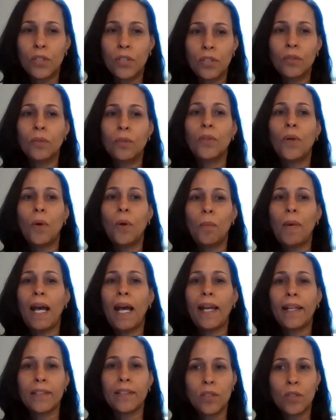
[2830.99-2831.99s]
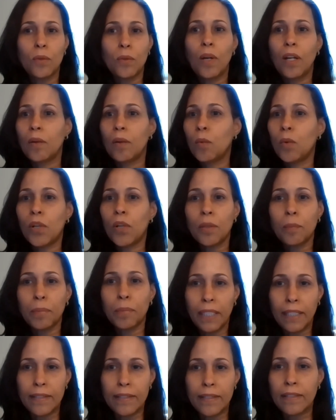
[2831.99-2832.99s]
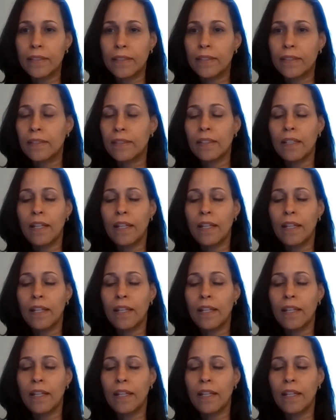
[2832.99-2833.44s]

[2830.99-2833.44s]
to go back to our workplaces